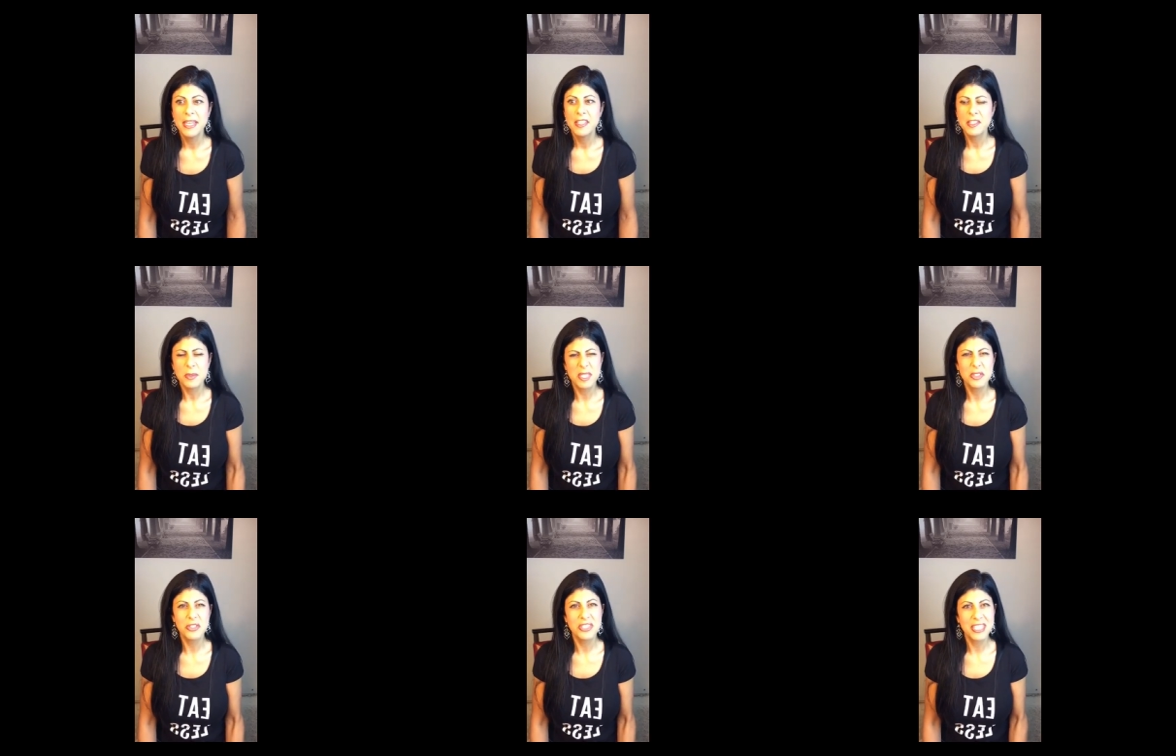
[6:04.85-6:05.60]
So it was
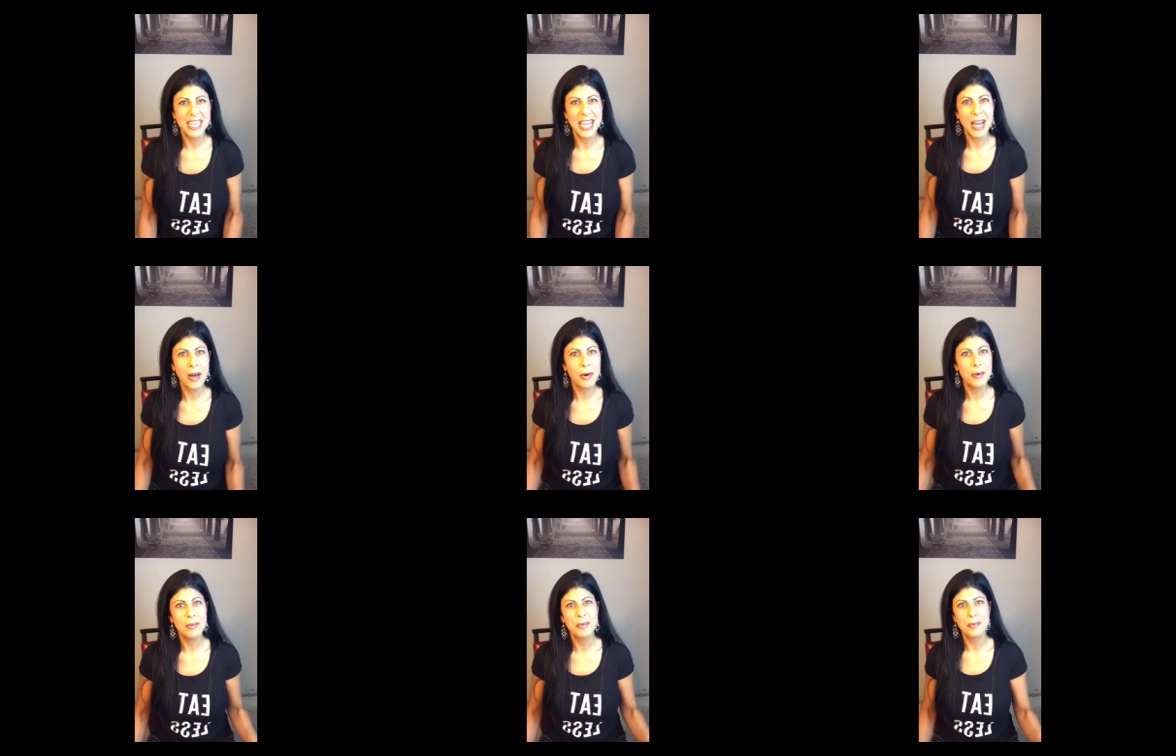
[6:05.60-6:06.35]
interesting
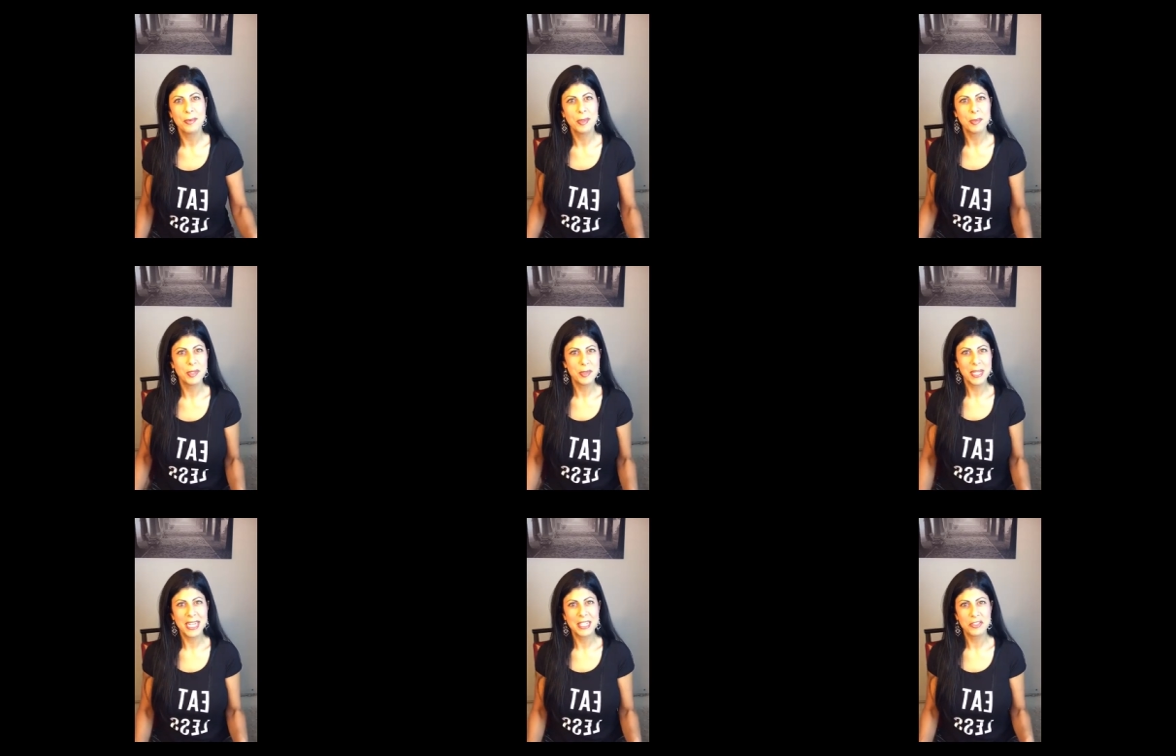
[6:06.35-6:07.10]
how we were
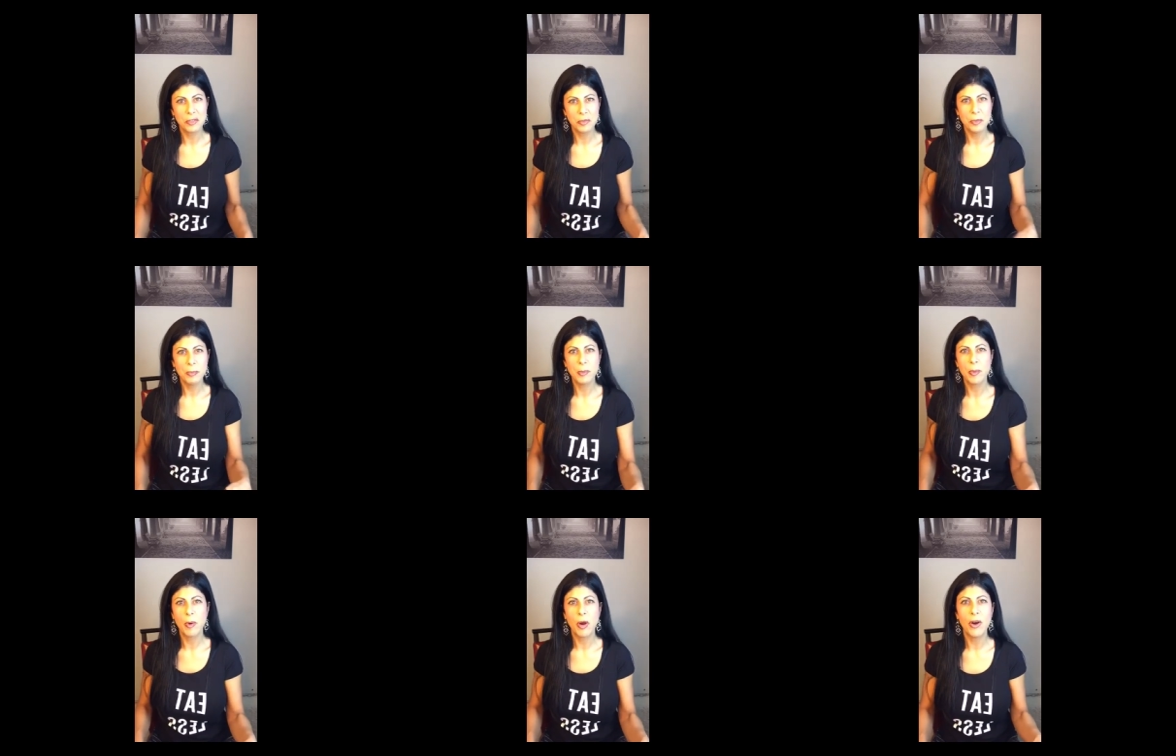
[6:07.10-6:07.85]
doing it as a group and we
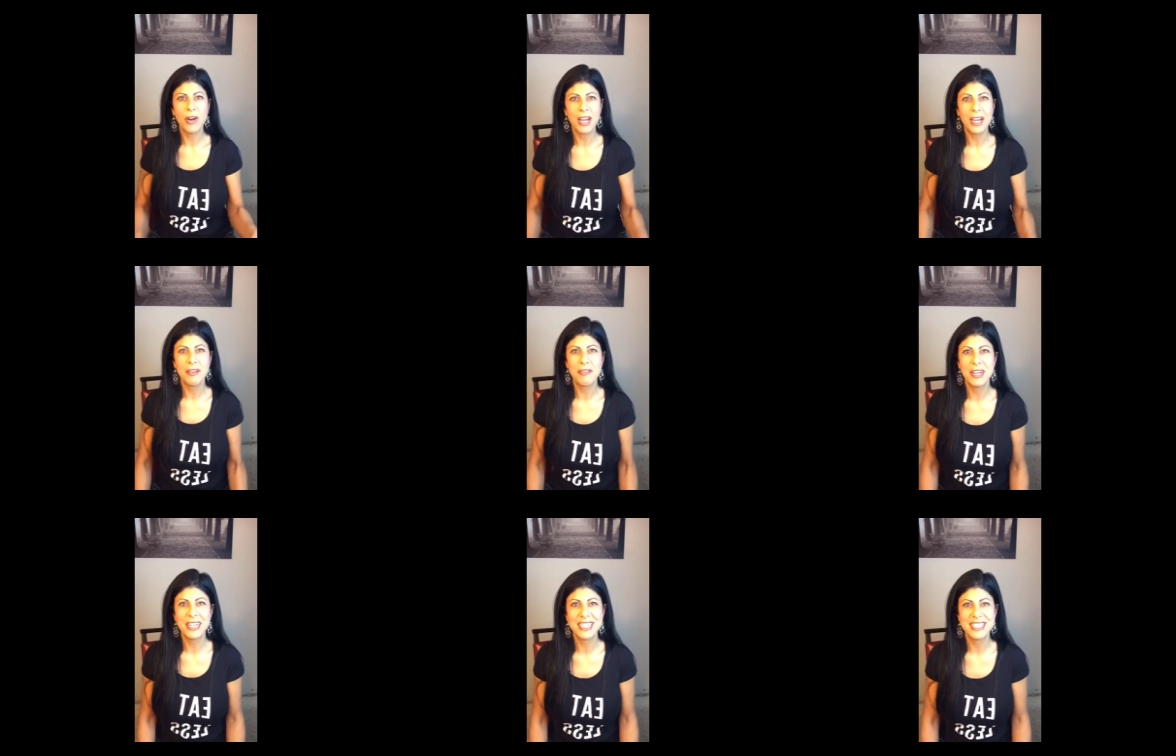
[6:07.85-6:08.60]
were all kind of
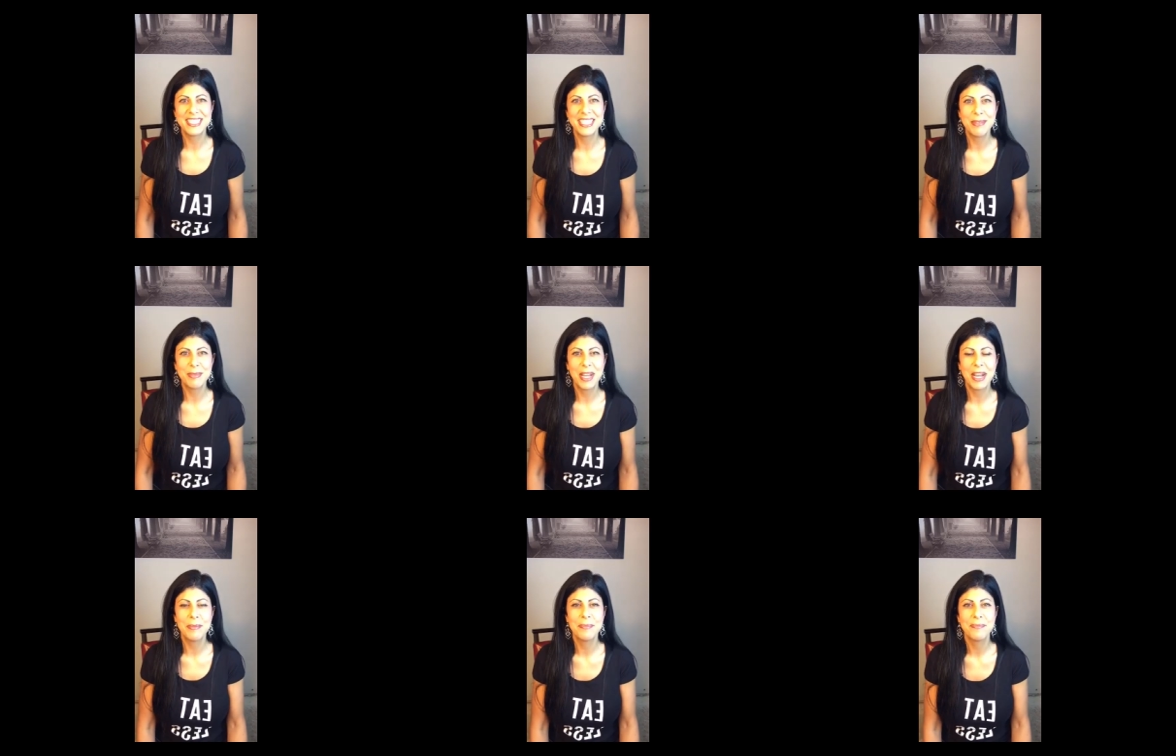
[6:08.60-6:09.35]
ready at the same
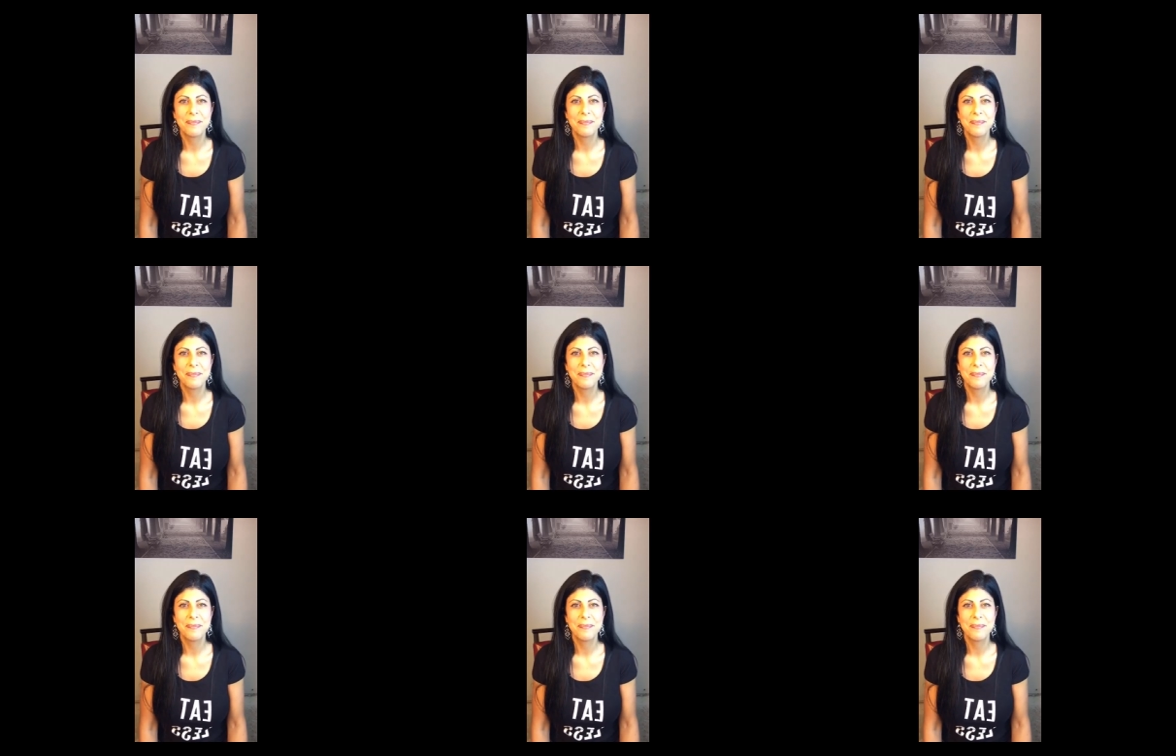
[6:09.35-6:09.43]
time.